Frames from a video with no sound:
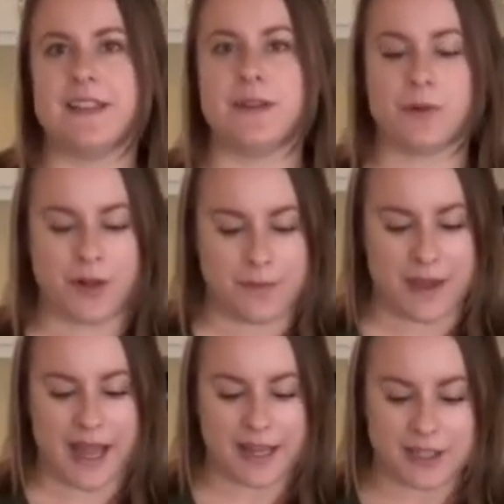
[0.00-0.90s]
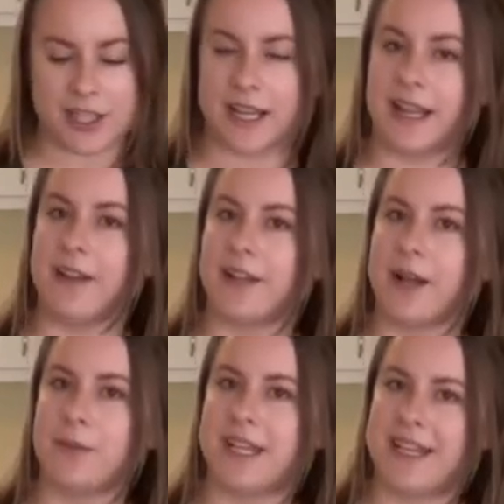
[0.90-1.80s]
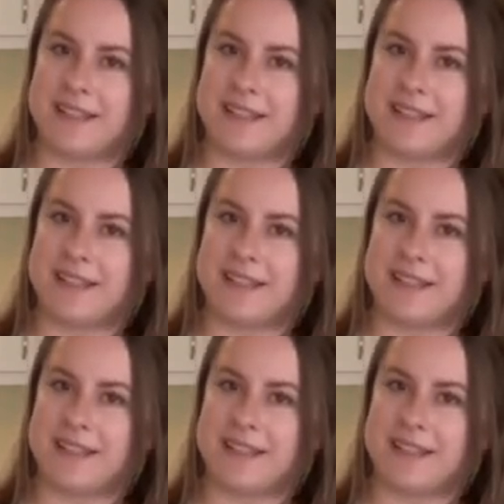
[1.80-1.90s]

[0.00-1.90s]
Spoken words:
and then we'll come back and check it out in a couple days.